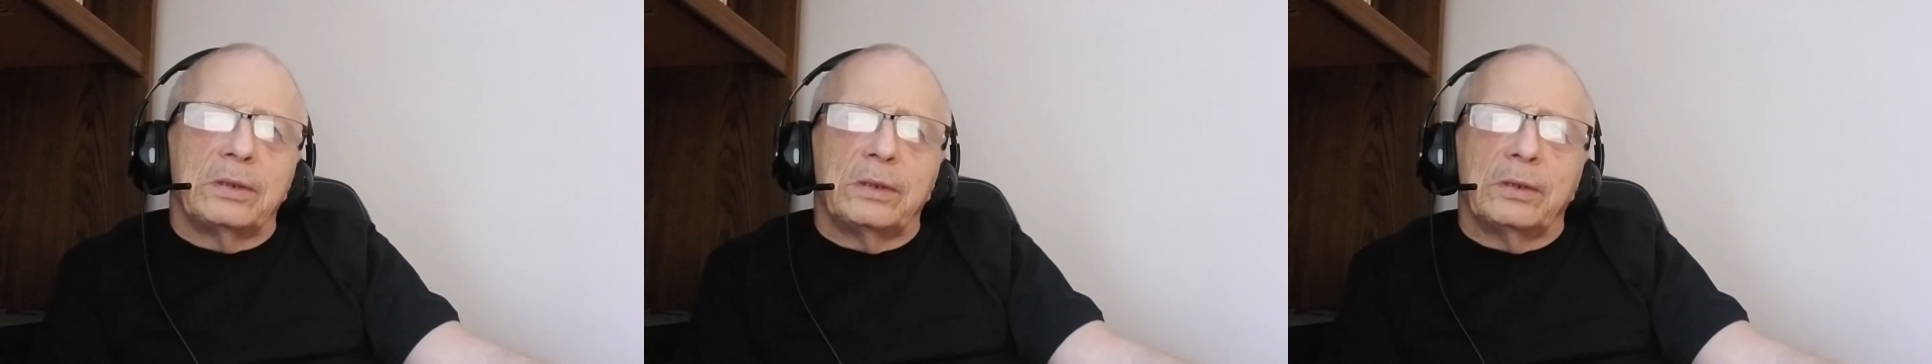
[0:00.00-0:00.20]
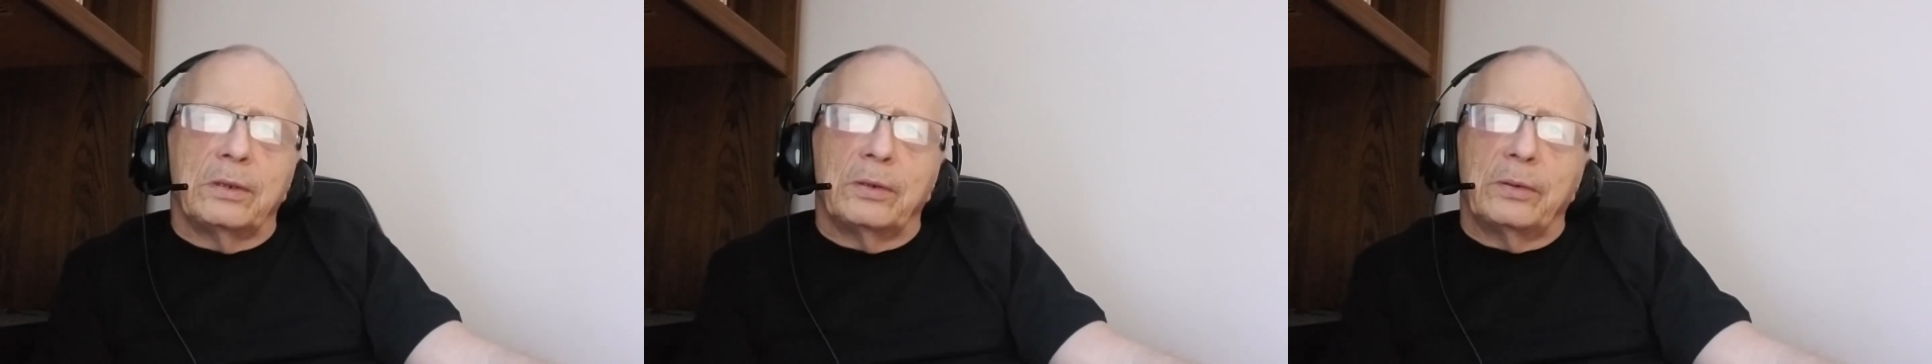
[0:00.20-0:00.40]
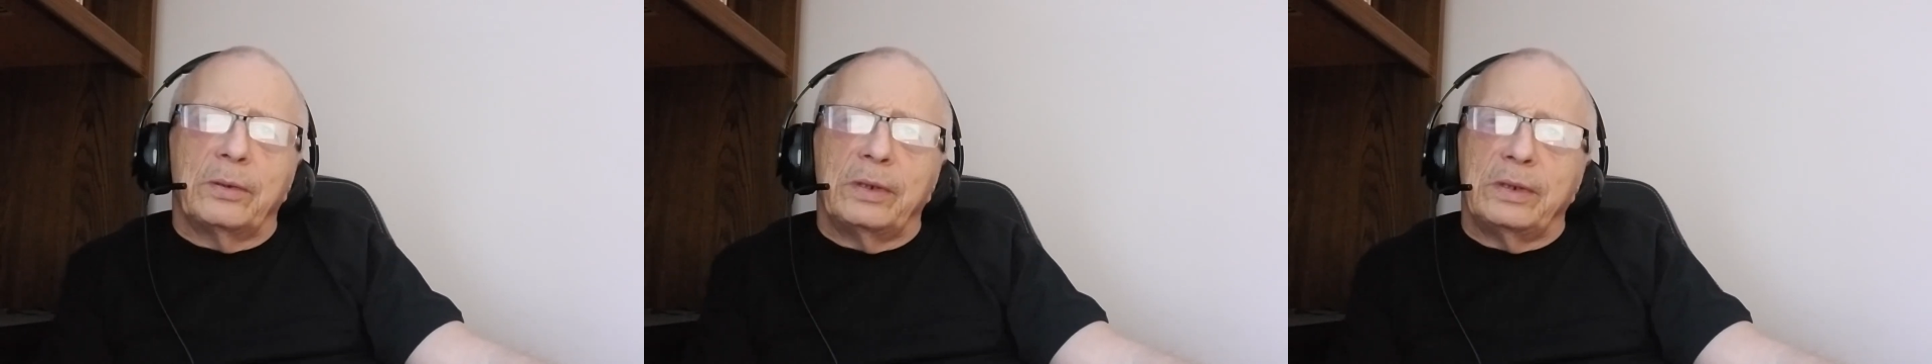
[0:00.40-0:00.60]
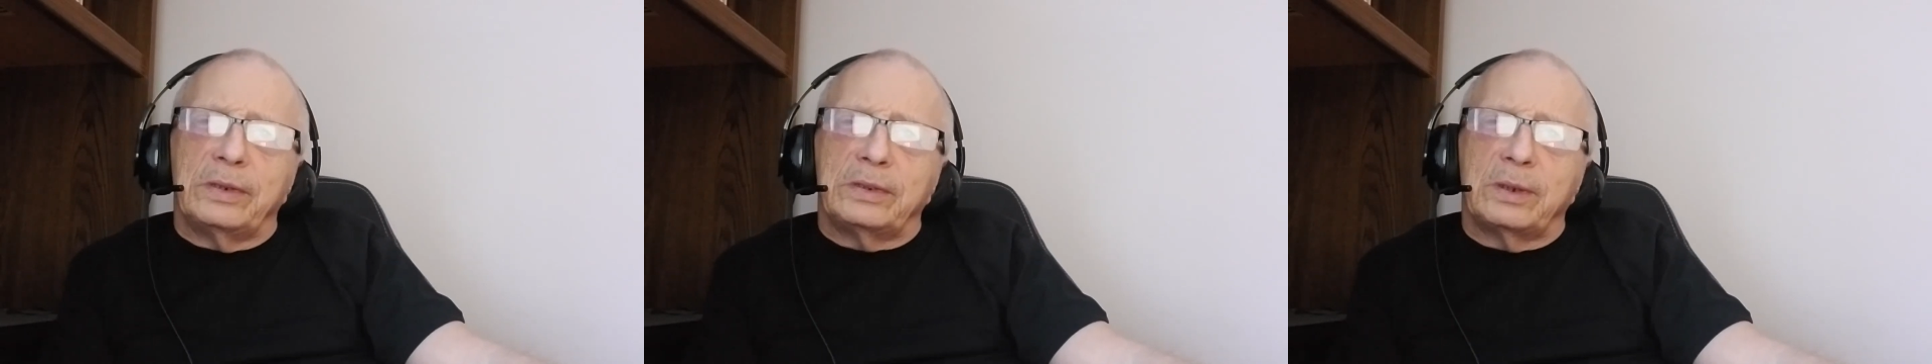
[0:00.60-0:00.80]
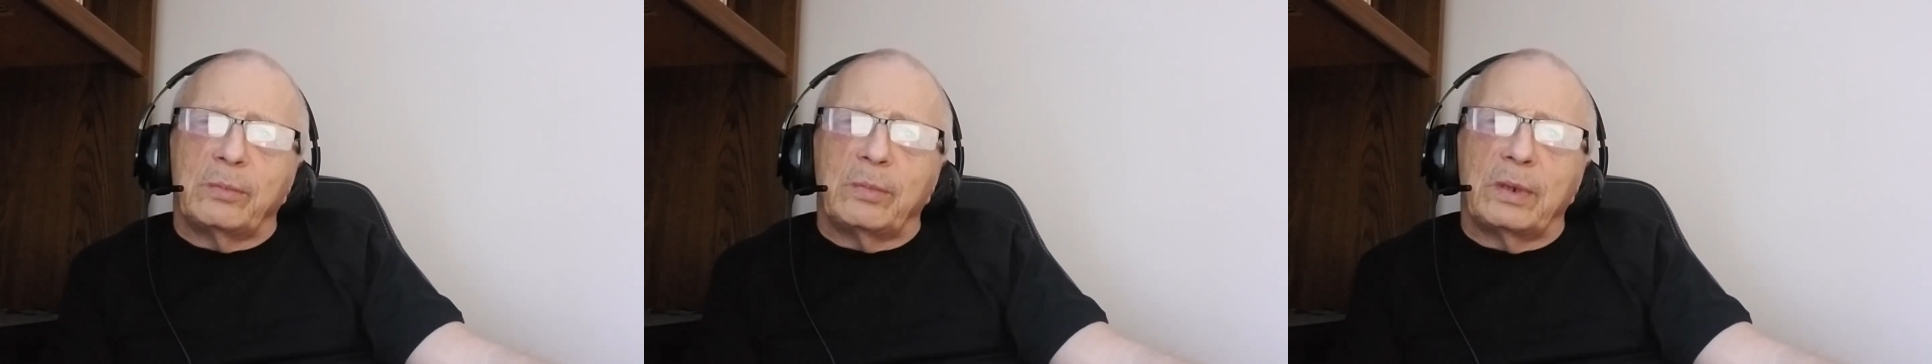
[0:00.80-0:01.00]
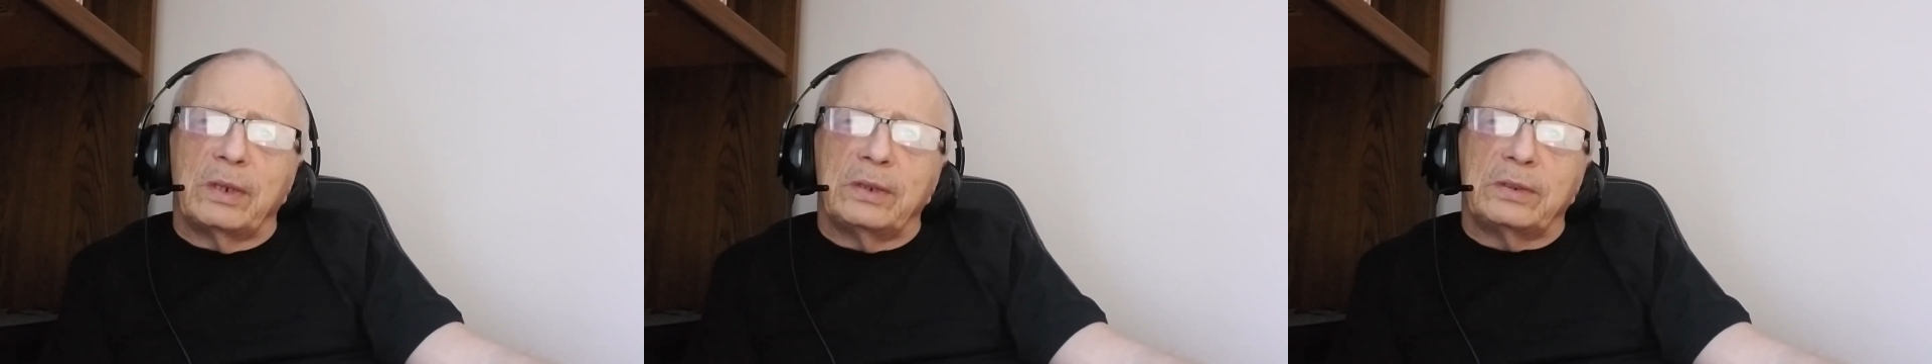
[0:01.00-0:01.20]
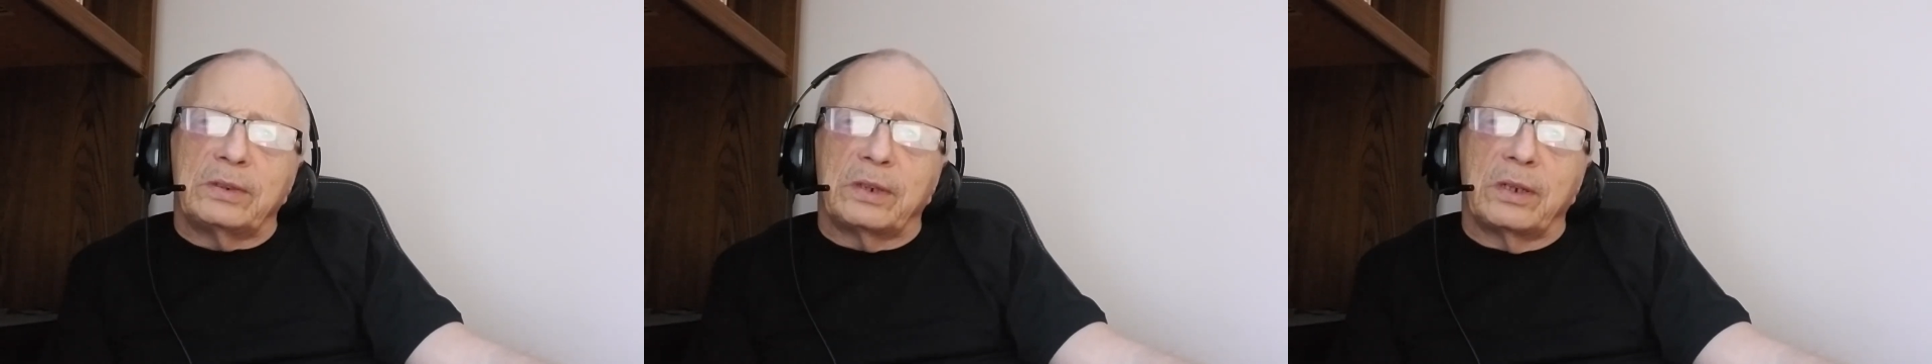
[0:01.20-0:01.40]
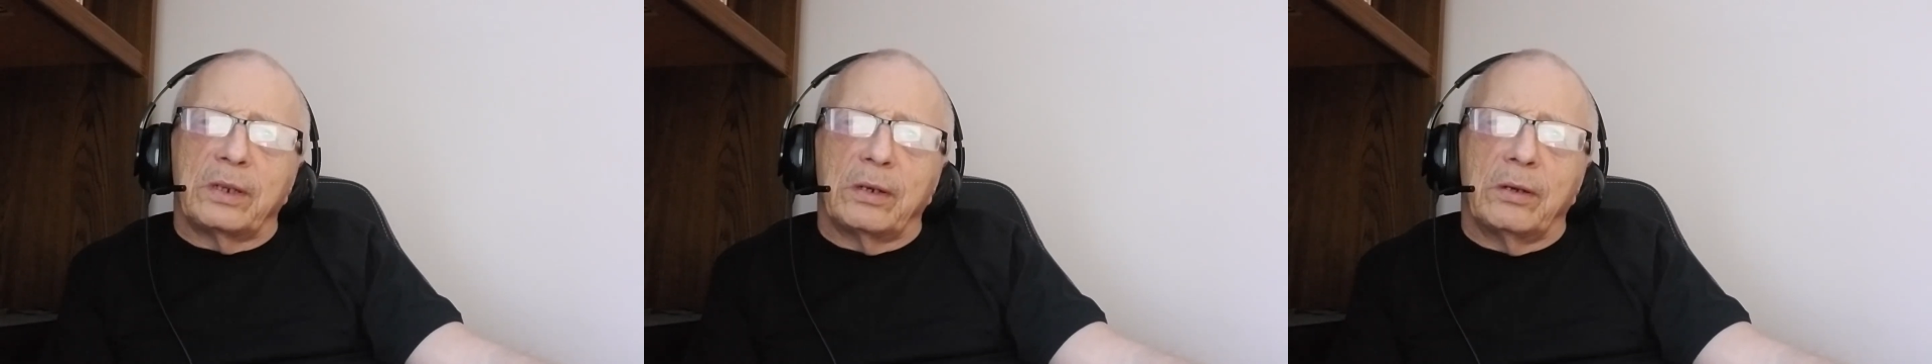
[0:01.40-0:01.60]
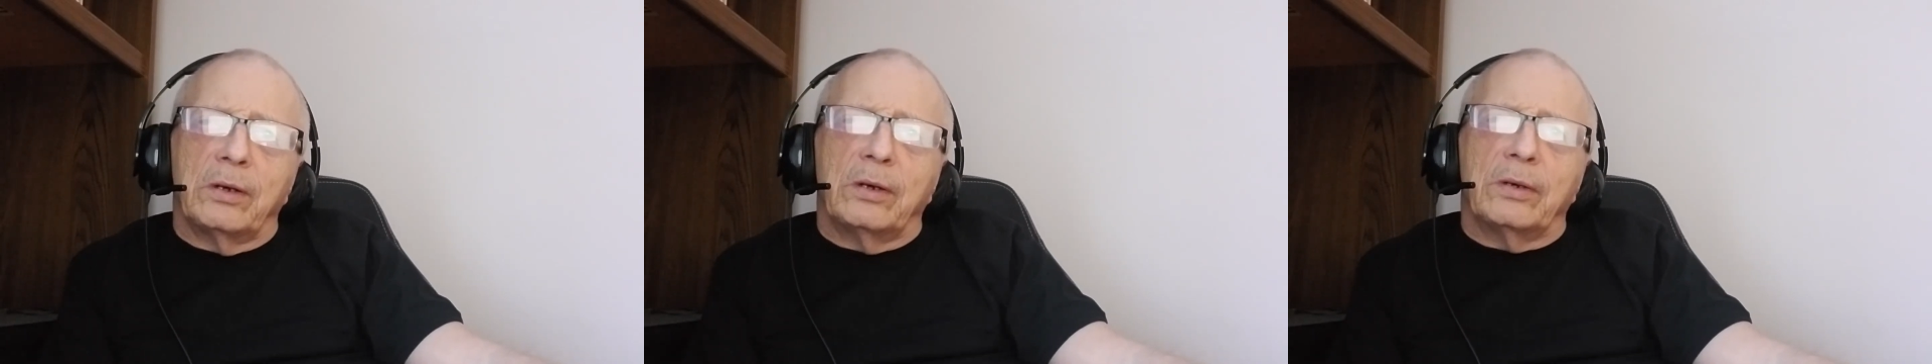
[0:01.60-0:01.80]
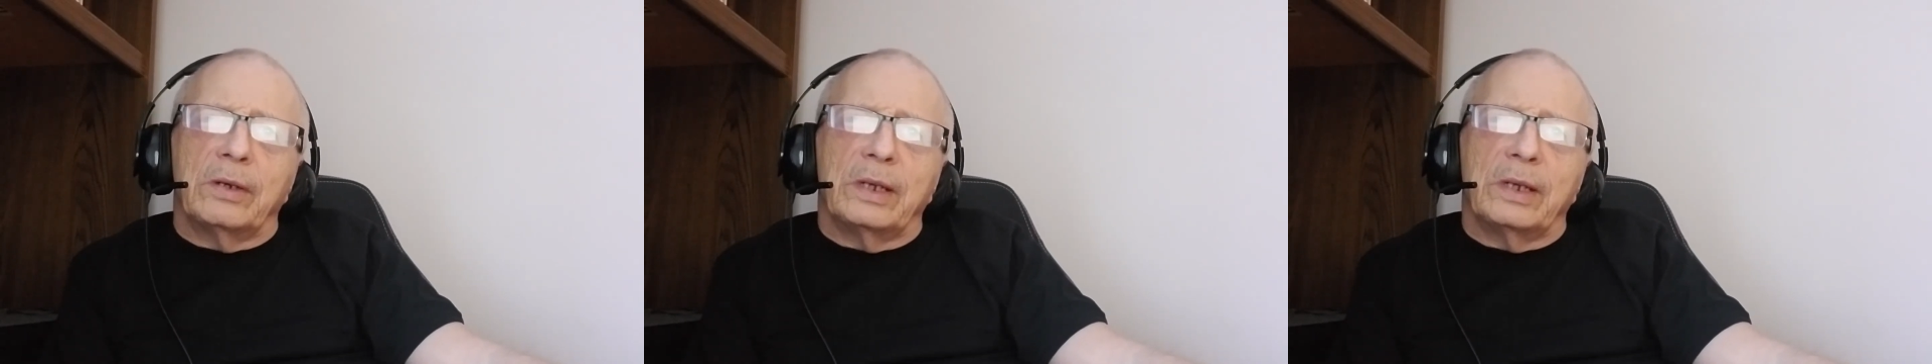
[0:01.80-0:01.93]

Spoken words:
or any stimulation at all